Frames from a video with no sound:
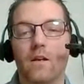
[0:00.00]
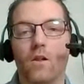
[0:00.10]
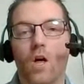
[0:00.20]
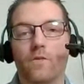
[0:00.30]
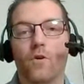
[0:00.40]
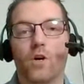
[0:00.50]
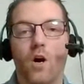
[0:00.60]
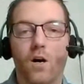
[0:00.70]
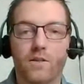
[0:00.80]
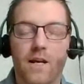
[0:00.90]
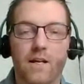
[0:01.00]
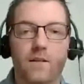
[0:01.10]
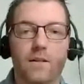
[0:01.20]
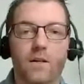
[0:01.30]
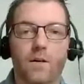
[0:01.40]
And then a lot of our
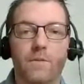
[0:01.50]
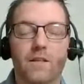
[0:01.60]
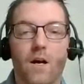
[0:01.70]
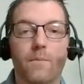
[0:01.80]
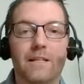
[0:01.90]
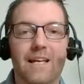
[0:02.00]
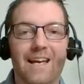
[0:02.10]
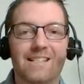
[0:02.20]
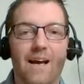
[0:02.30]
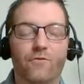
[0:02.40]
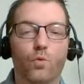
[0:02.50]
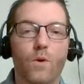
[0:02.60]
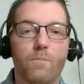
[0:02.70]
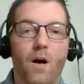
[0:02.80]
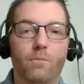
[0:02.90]
content um, in the coming days
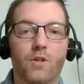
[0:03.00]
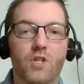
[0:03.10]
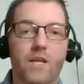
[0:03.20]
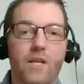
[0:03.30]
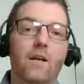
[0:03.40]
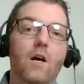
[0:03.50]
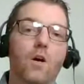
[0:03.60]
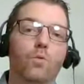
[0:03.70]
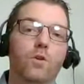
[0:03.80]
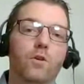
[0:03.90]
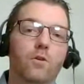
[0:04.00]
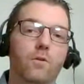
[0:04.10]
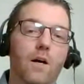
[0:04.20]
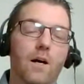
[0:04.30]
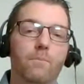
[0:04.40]
after we publish that
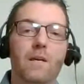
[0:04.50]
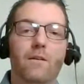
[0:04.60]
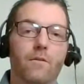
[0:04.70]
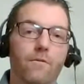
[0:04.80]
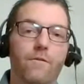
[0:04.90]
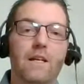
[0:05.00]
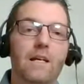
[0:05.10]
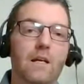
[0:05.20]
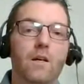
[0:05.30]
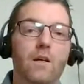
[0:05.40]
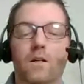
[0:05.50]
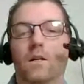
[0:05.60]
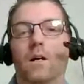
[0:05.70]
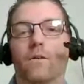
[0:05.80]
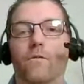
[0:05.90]
will uh, be feeding
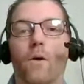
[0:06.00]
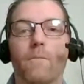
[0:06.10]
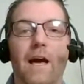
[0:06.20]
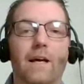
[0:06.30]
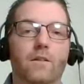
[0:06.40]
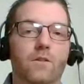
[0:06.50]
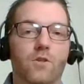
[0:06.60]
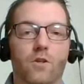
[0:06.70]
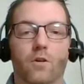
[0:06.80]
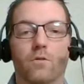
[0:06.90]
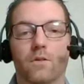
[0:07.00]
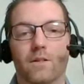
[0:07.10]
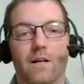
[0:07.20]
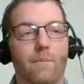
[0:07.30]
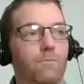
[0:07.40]
uh, from that. And
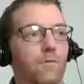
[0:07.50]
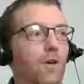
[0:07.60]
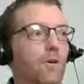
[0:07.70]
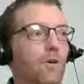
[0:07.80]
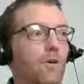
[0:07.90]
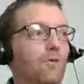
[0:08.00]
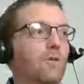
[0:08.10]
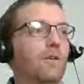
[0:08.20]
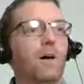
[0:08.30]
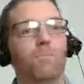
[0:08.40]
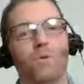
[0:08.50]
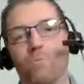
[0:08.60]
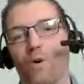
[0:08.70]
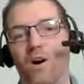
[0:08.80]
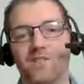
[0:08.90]
so I'm loaded up
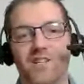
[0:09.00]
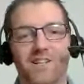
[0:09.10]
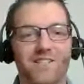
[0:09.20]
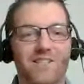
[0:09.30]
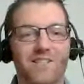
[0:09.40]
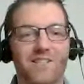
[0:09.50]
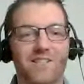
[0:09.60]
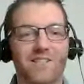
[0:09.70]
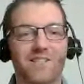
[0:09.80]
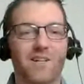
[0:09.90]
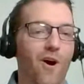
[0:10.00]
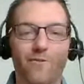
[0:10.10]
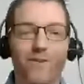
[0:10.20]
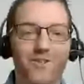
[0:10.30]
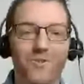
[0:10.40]
with projects here. We will
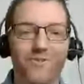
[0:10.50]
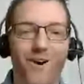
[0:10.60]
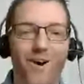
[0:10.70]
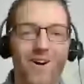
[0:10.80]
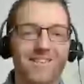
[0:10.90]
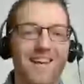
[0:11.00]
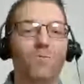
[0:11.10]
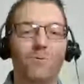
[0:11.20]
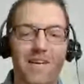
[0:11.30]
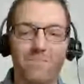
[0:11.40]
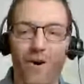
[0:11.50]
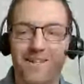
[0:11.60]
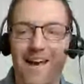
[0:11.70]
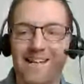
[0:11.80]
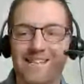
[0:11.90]
not run short of content. We will
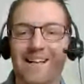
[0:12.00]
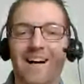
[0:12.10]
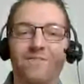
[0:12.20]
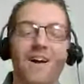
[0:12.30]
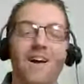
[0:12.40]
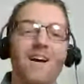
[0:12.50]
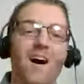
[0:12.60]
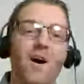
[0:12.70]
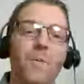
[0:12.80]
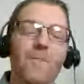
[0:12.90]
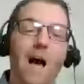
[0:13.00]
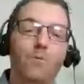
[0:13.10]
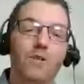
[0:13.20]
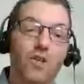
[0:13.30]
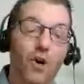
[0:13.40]
keep broadcasting live.
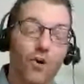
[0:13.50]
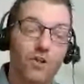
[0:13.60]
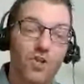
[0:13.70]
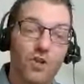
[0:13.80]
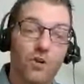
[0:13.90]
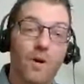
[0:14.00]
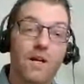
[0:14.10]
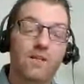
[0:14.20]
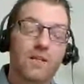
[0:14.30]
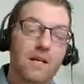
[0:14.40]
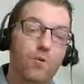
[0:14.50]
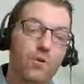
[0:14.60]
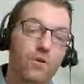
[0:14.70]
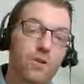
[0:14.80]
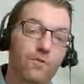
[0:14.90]
Um, I would encourage you,
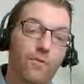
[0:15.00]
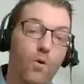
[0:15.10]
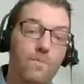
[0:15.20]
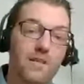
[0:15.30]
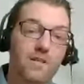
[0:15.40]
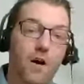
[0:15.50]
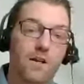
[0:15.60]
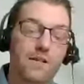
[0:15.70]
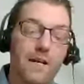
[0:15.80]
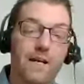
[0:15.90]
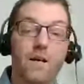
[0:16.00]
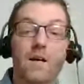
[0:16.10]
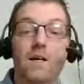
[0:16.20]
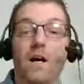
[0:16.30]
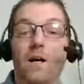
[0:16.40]
in order to form this
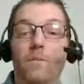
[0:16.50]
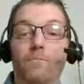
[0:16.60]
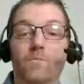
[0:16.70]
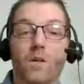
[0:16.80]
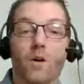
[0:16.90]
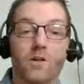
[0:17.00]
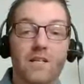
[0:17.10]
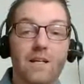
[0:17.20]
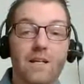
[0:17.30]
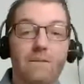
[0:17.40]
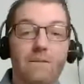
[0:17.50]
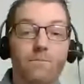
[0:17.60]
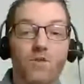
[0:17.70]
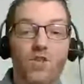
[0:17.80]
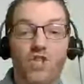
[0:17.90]
content, um, our
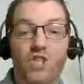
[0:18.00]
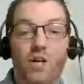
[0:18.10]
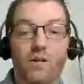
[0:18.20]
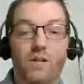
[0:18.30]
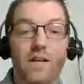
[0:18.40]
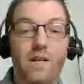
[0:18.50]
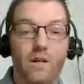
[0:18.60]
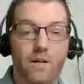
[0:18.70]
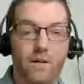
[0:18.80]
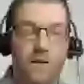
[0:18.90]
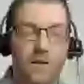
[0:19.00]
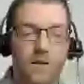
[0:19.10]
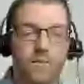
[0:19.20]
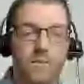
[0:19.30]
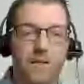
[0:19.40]
team just shared a link um,
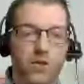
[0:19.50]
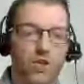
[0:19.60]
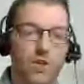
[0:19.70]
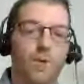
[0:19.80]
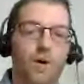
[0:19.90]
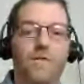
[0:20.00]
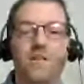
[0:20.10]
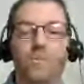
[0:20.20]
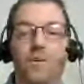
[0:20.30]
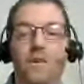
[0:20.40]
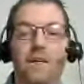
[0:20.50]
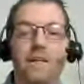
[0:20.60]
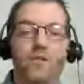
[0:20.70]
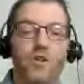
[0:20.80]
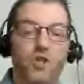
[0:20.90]
in the stream on Facebook
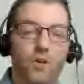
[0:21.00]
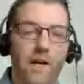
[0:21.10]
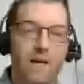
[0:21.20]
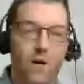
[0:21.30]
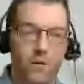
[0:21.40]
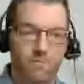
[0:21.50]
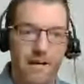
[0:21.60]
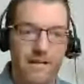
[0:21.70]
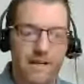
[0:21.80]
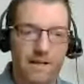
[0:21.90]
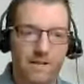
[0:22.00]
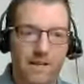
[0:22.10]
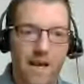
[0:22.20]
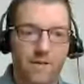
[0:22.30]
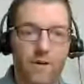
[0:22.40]
that is our survey called Making
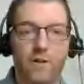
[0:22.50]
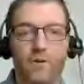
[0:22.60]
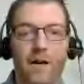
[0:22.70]
It Together.